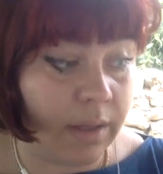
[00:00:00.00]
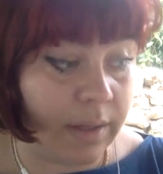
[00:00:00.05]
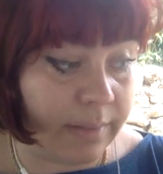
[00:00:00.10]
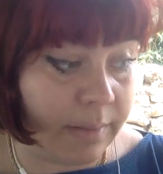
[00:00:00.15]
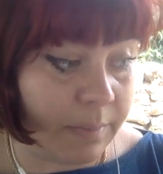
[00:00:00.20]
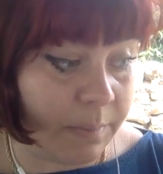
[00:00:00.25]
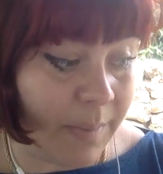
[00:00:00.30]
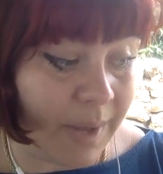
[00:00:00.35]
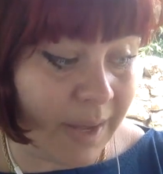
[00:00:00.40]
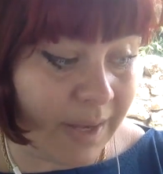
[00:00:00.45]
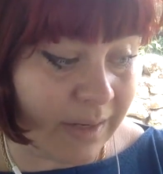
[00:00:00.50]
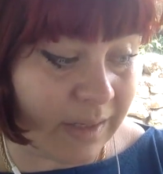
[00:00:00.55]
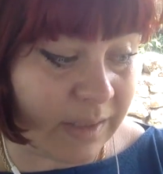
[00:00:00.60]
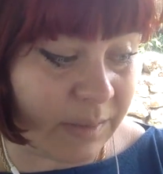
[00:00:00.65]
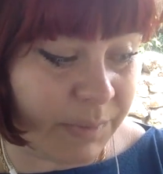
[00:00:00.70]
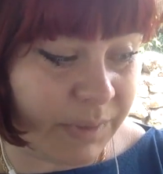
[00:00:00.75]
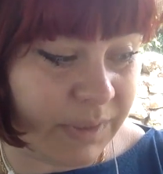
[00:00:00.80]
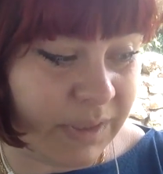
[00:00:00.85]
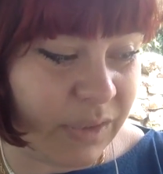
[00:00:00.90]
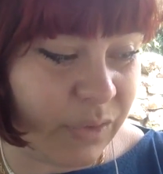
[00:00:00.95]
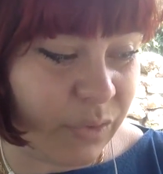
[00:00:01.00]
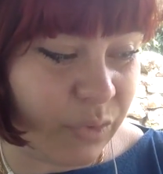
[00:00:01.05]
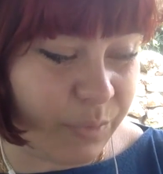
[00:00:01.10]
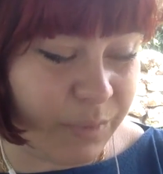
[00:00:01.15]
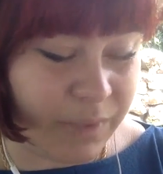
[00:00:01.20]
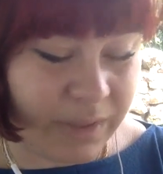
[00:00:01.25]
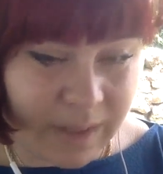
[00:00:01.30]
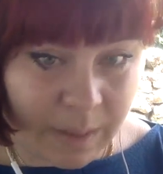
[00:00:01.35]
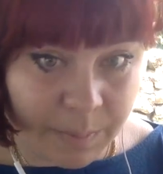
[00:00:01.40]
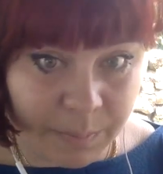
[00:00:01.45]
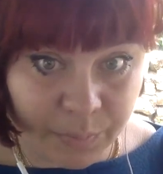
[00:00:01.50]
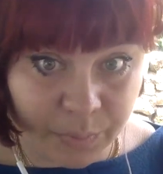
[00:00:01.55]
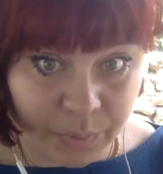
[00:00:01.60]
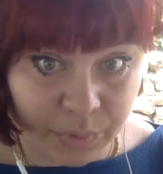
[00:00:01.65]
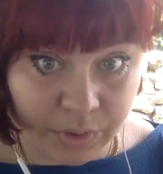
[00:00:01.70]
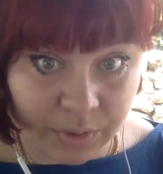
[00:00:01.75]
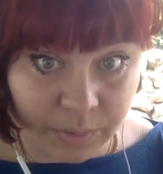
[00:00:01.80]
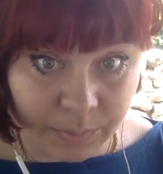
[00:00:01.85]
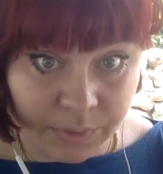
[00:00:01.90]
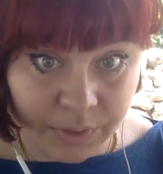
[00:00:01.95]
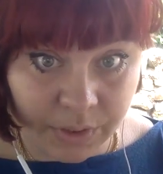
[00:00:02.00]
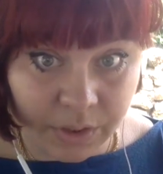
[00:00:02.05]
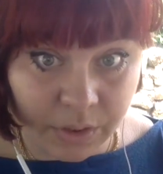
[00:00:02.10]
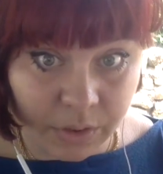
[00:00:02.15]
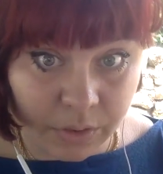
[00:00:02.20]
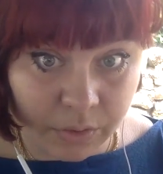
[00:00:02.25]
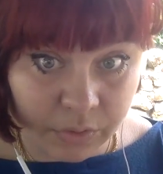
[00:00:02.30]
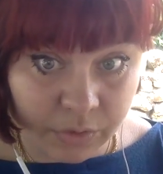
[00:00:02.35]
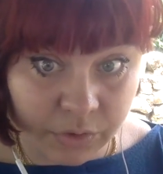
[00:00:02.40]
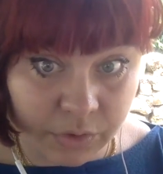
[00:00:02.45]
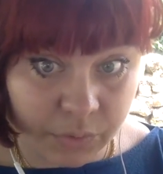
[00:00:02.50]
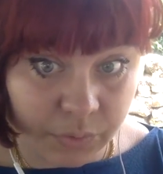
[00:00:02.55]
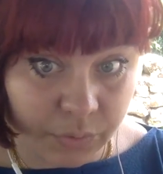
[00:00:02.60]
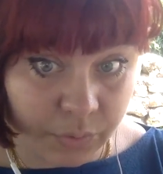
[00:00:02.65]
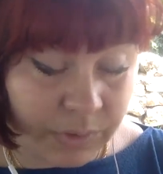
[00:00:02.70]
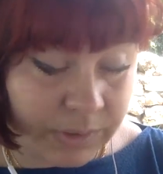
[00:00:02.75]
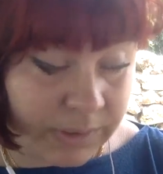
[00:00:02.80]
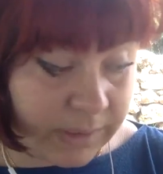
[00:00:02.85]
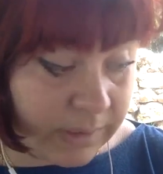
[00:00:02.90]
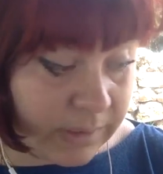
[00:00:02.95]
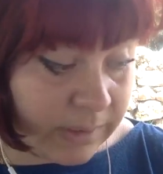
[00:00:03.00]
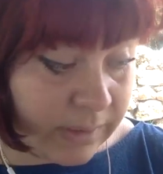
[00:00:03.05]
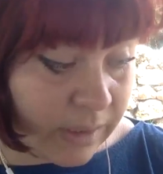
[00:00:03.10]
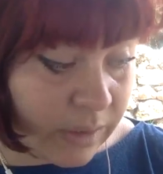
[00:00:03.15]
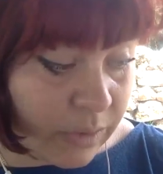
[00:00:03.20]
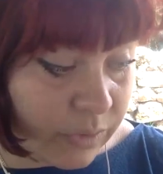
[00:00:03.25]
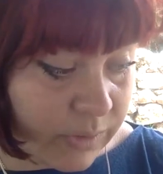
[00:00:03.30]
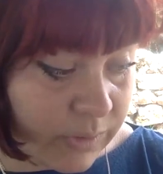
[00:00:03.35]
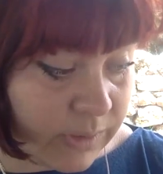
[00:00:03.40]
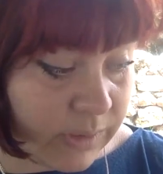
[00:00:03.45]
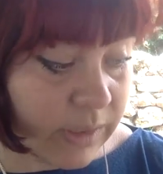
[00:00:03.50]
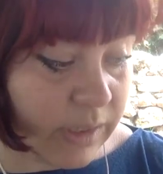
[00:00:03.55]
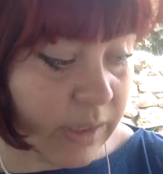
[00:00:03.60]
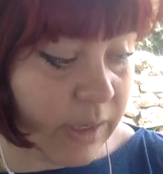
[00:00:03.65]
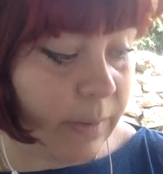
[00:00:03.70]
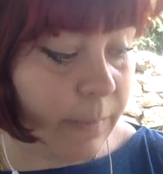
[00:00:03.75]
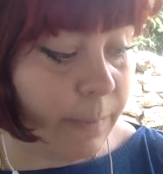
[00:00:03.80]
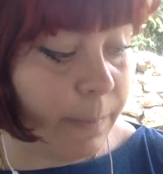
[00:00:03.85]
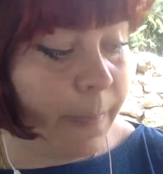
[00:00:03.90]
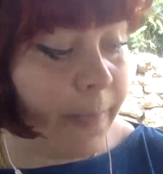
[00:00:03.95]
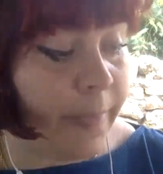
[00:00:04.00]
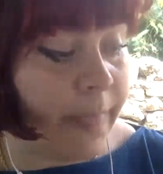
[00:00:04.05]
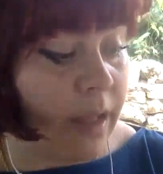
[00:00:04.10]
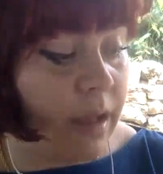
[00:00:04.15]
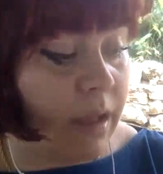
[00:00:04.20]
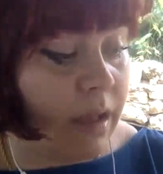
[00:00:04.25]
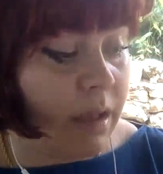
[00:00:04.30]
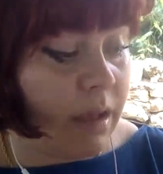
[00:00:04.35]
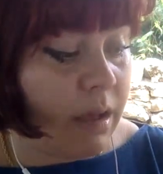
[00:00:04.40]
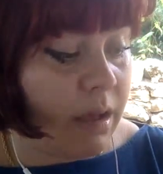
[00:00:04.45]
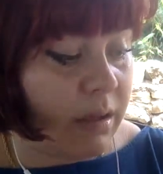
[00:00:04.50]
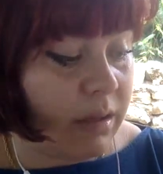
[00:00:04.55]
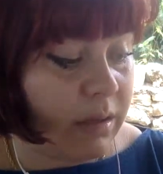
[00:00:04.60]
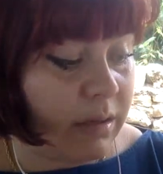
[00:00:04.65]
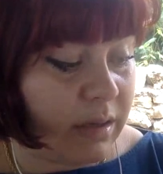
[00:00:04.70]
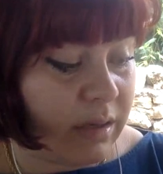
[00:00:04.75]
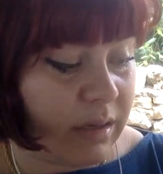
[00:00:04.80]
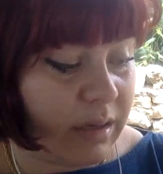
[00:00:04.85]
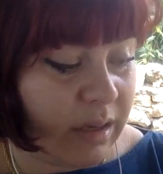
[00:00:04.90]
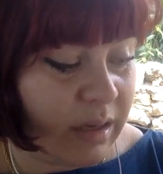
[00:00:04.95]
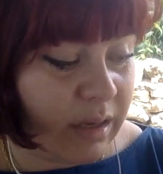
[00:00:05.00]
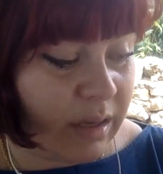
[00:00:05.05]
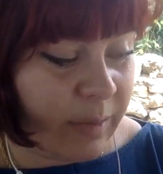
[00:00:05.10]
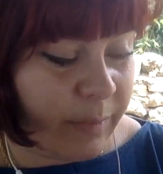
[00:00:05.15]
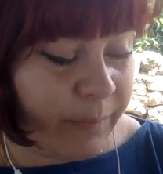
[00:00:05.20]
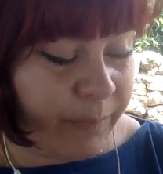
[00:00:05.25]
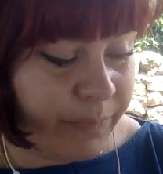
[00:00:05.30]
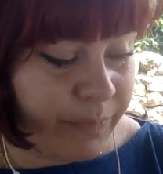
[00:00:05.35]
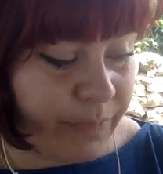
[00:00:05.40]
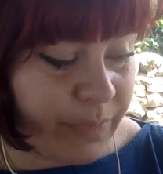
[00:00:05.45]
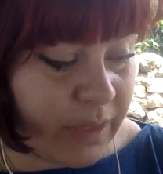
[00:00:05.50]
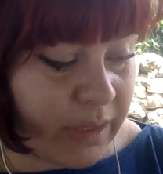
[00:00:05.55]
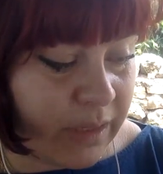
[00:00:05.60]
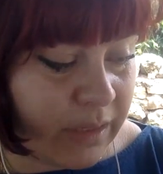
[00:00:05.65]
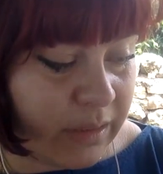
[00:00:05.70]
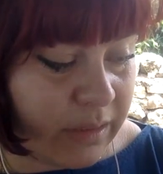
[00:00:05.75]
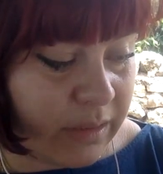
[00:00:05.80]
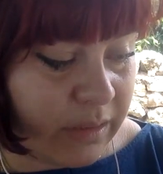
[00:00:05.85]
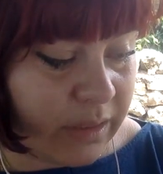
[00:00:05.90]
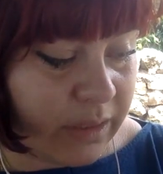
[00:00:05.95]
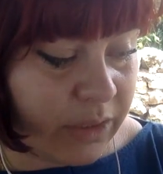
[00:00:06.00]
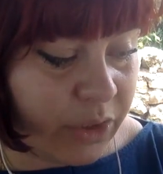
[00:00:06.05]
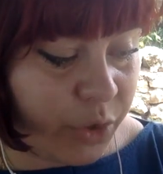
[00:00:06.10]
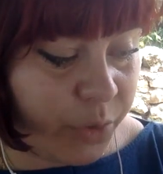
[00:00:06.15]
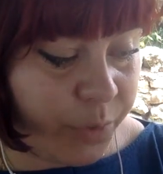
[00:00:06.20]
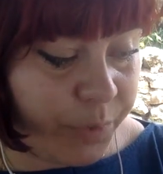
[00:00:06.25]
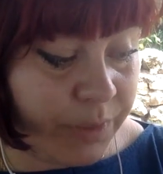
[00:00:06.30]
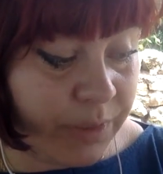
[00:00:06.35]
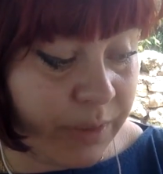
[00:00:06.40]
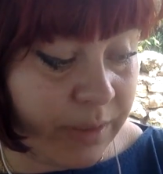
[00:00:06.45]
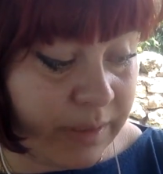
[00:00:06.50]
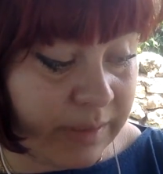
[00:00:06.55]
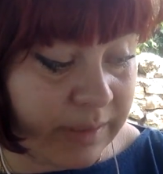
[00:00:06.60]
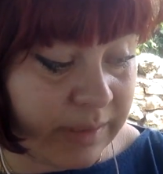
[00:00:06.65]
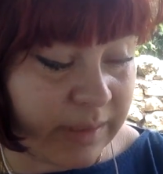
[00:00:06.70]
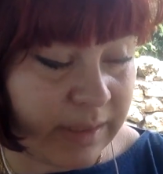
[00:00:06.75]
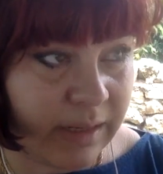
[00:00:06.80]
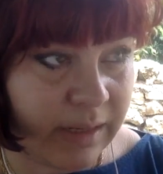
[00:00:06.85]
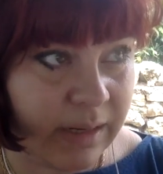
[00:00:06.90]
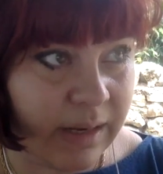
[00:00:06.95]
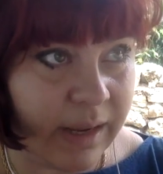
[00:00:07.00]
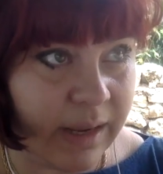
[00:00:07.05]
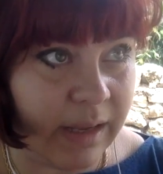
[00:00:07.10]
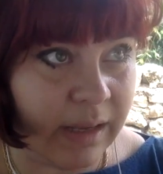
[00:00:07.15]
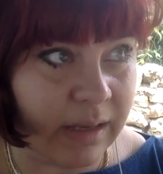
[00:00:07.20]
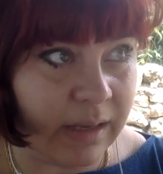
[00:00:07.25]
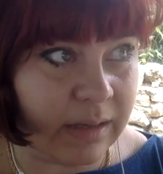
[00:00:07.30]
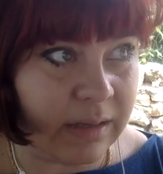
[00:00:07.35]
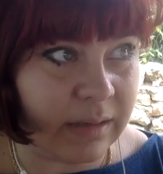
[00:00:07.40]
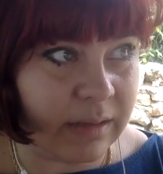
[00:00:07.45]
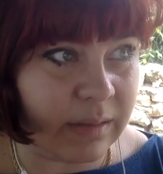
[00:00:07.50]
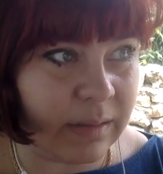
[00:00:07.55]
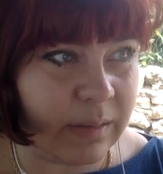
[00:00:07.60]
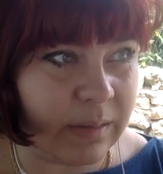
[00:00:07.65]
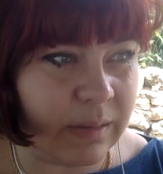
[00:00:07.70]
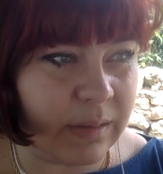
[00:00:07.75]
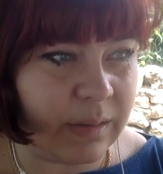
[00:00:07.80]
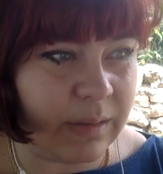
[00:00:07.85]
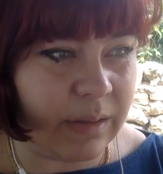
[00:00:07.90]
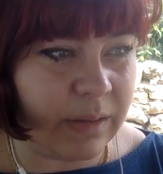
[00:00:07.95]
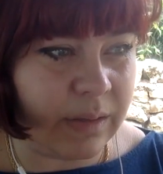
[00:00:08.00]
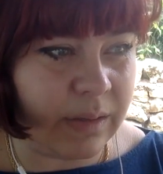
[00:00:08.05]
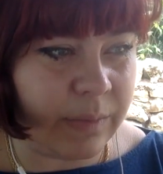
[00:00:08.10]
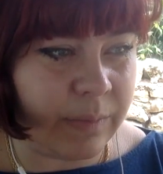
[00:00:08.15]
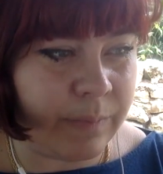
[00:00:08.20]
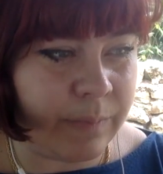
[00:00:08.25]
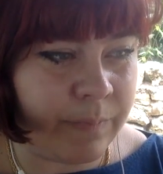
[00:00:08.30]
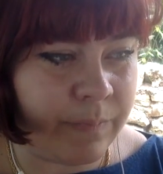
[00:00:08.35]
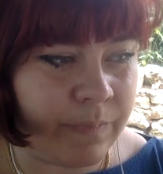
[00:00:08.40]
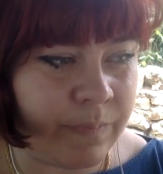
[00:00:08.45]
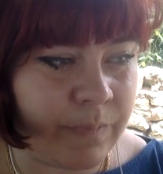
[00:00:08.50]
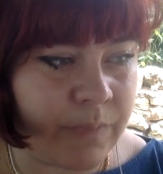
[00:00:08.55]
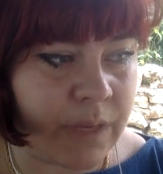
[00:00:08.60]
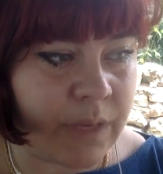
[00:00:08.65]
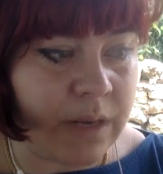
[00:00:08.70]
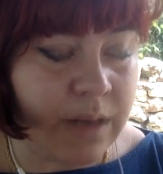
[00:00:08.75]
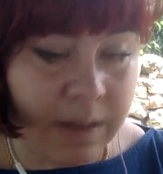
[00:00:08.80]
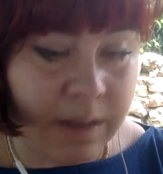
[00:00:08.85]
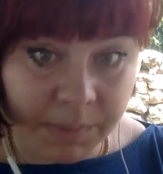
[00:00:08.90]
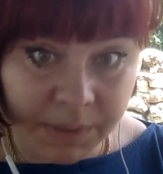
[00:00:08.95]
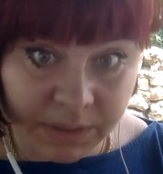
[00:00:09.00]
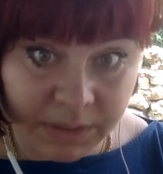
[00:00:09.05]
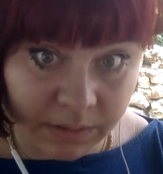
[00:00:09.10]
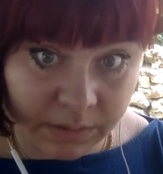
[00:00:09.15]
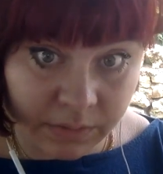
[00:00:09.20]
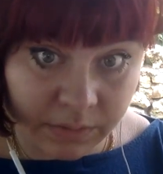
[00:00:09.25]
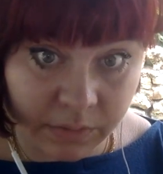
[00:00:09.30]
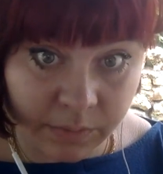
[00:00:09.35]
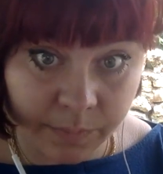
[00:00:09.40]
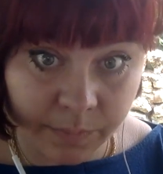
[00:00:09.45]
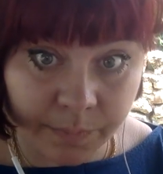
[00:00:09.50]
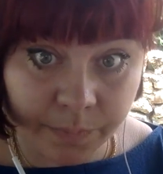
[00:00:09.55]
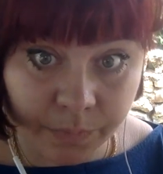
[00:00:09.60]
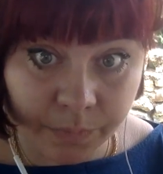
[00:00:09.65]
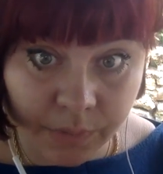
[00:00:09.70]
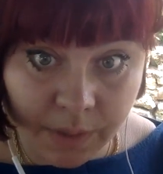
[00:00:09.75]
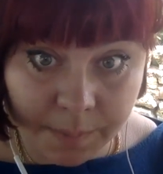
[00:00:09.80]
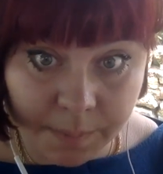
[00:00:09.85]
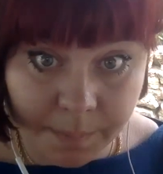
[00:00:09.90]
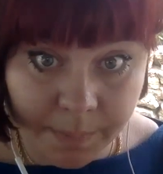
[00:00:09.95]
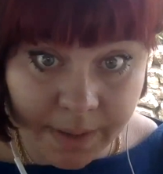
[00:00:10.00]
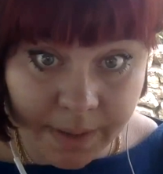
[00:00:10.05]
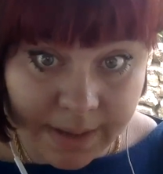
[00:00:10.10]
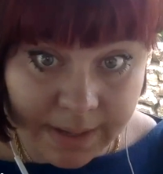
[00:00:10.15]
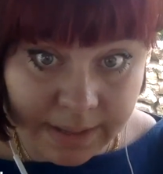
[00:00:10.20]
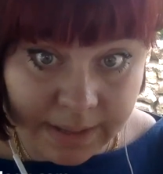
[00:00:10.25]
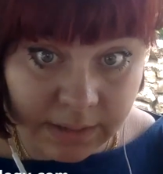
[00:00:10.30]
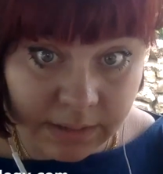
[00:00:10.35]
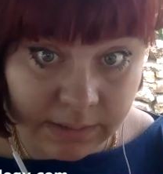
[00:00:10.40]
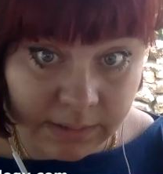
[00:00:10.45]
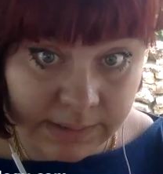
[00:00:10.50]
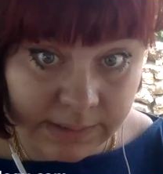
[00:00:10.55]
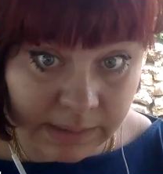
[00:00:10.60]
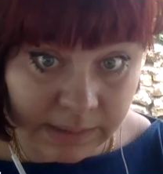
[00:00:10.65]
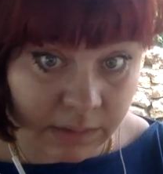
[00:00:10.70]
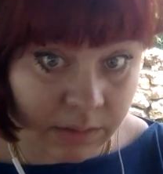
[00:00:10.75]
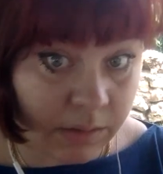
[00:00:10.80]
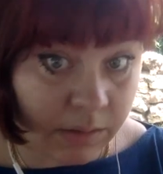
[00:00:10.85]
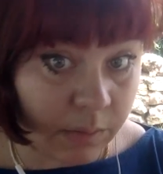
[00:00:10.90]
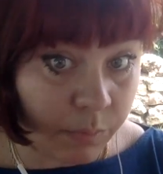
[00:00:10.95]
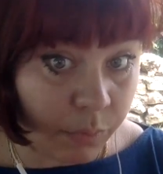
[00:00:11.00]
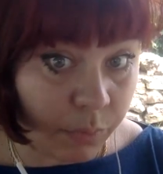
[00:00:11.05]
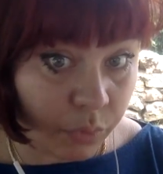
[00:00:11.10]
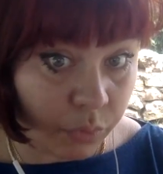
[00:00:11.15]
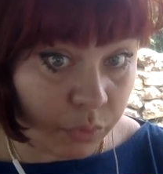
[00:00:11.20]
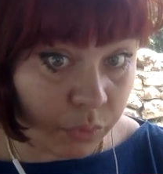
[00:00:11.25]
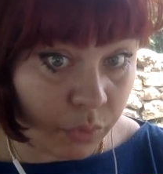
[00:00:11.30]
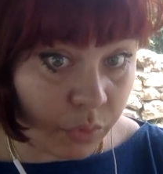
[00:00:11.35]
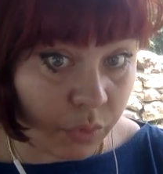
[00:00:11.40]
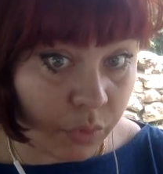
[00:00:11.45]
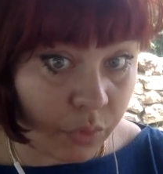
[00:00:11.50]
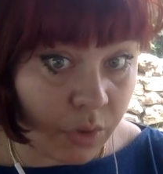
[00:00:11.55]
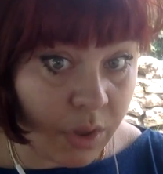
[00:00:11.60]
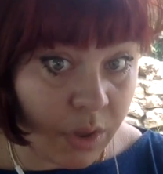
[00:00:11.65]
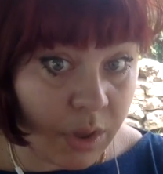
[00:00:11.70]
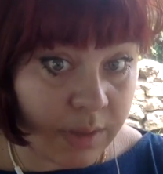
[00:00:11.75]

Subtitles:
the markets. But this will be temporary, because we still see that Jupiter is like limited by Saturn and Pluto,